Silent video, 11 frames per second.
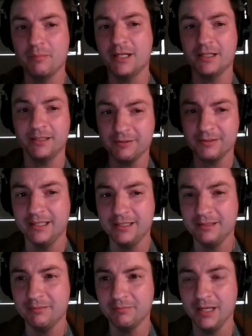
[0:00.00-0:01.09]
I mean,
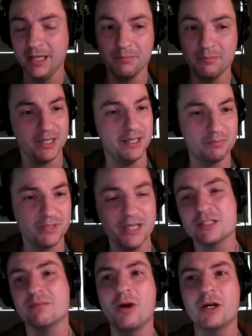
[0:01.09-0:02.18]
clearly it it
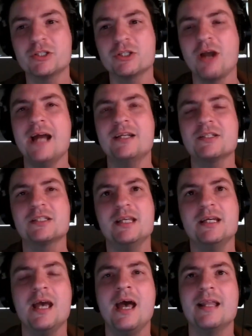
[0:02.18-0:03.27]
obtains some market share. I just
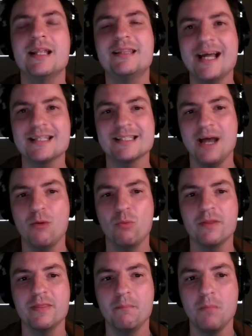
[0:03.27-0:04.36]
think that that's not
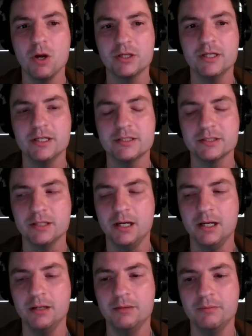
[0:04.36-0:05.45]
where the market
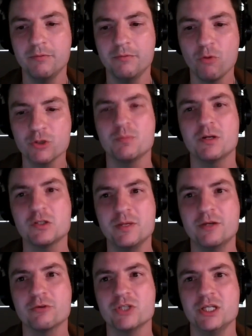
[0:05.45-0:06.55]
uh, for smart
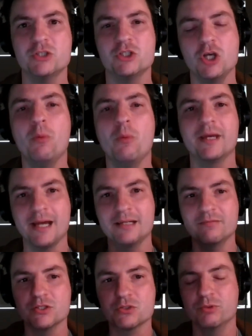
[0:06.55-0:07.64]
speakers is going.
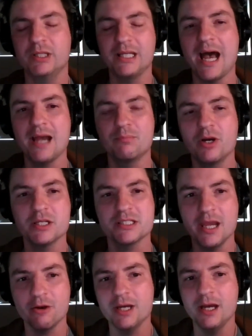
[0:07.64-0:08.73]
Kind of this really high
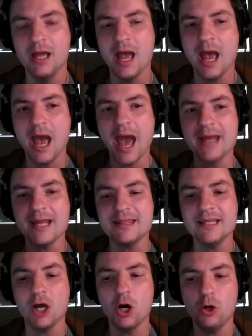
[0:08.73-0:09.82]
priced area, and I
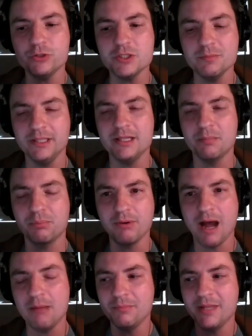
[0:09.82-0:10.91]
think ultimately the
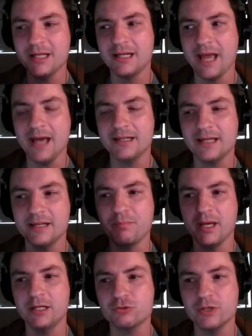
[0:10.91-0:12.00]
problem that it had kind
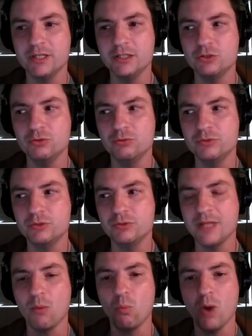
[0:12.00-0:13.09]
of penetrating into
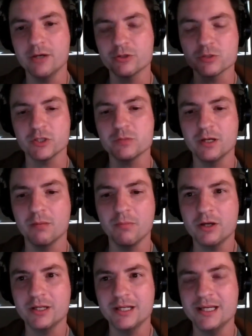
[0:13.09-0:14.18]
to that wider smart speaker
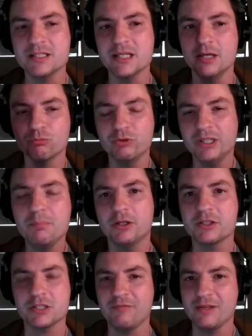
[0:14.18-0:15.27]
market is it really
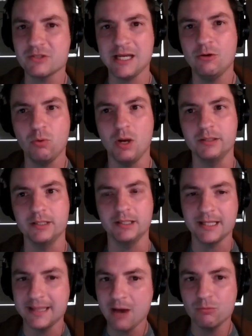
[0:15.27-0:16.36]
built itself on sound quality.
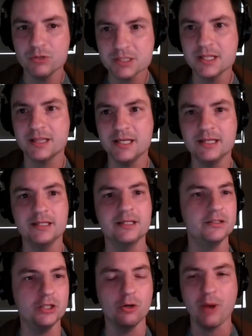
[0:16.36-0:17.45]
Like that was the thing.
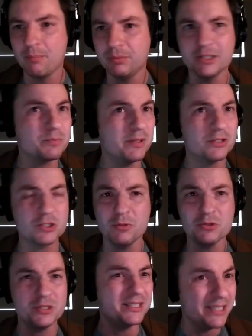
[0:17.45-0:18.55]
It you know Apple had spent
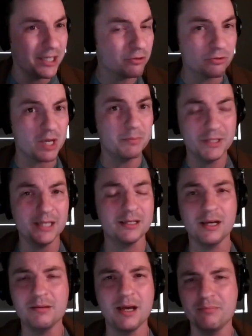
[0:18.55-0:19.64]
supposedly years. I mean
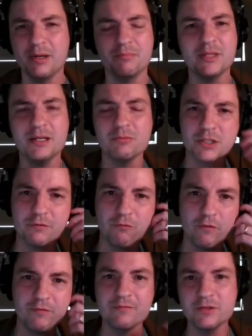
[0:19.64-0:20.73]
like I, I think it was like
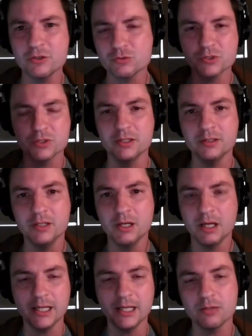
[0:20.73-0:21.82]
four or five years was the
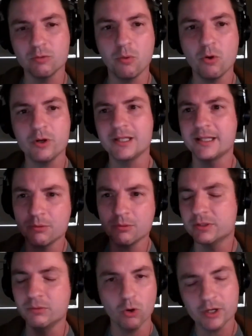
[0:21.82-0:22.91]
a lot of the reporting that they
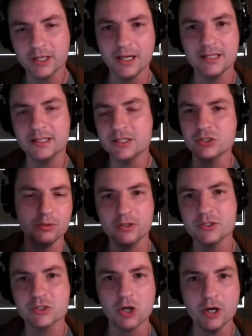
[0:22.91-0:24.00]
were working on this and doing
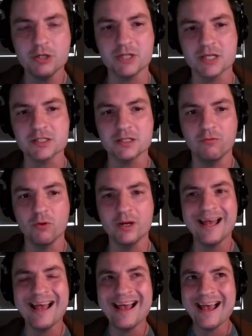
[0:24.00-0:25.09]
all this audio testing for
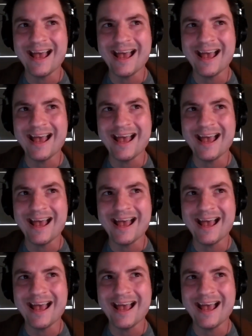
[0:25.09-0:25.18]
it.